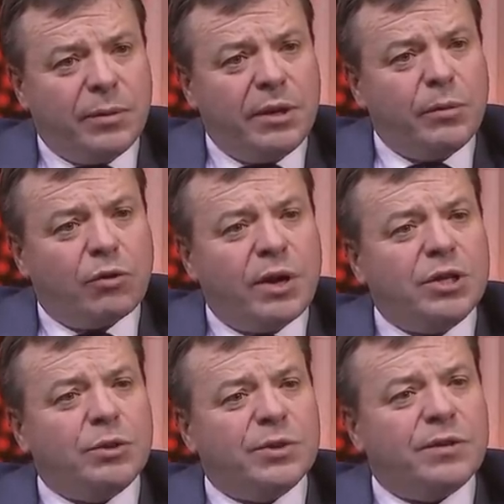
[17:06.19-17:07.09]
I mean,
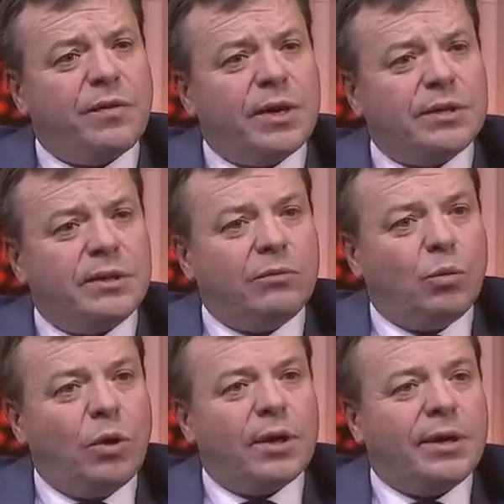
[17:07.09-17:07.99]
immigration was
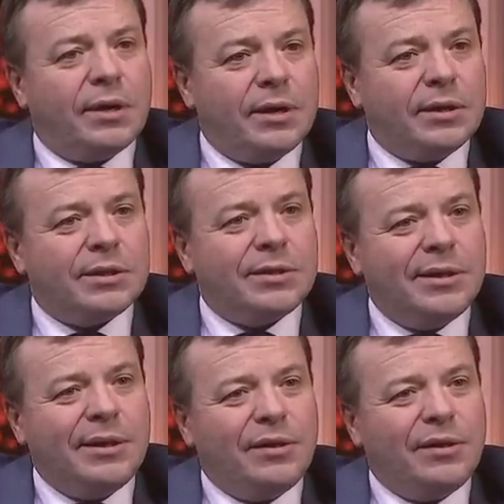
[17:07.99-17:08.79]
affecting working class